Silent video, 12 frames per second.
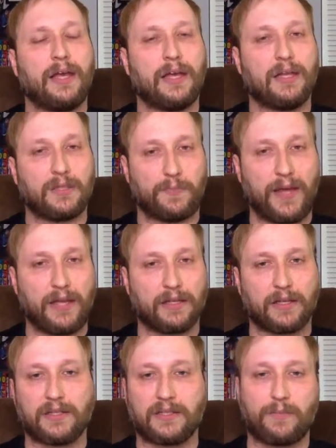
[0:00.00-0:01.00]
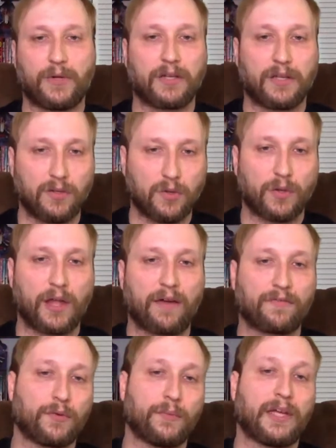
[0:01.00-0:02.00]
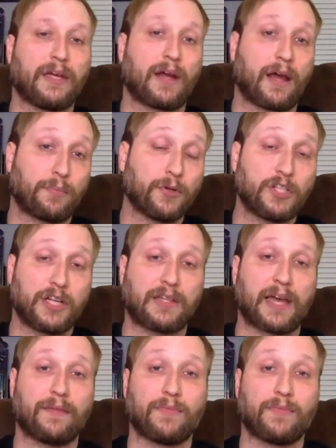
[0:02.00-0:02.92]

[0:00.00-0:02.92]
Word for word: It is painless, but it can do a lot for me, and I appreciate that.